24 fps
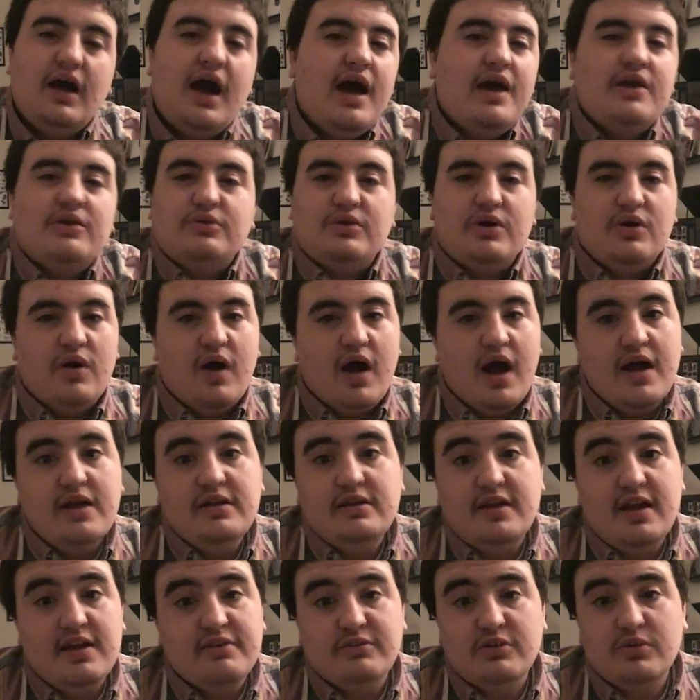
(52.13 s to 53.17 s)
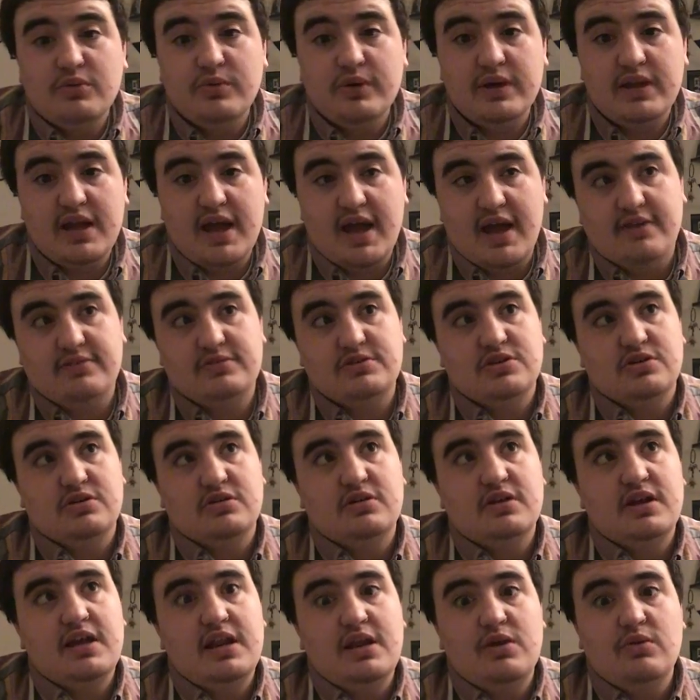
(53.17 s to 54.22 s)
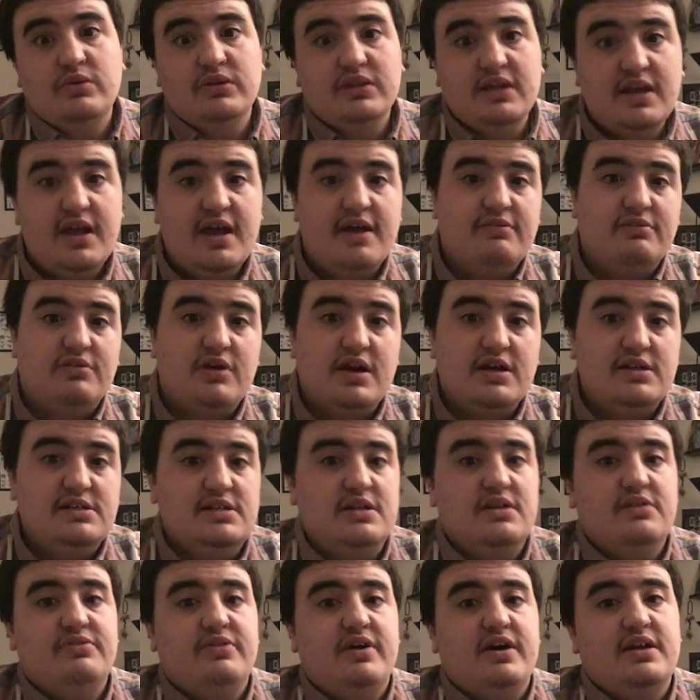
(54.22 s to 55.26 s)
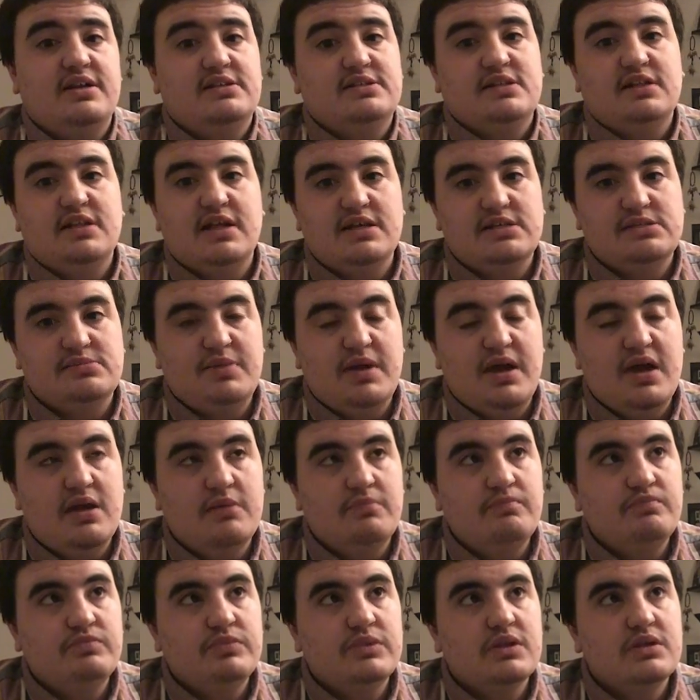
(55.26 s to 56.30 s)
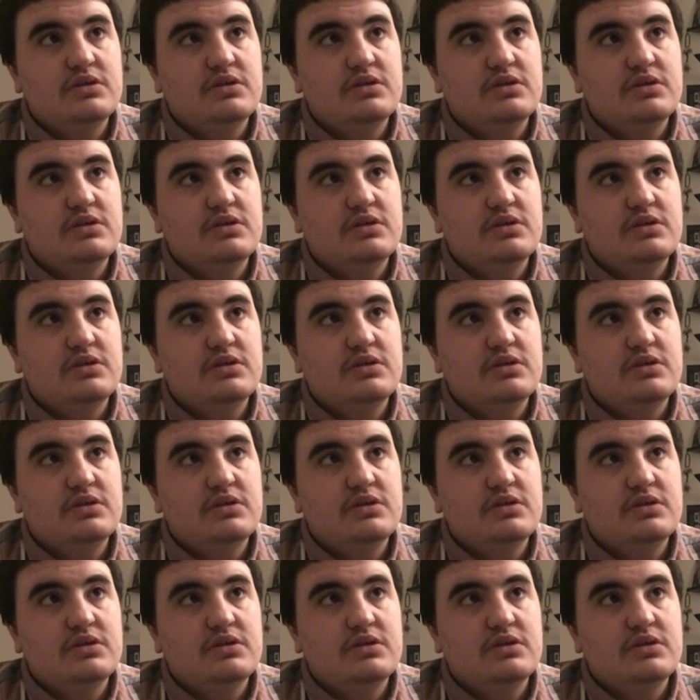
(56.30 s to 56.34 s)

I don't know. I never went after anyone that ever identified as a lesbian.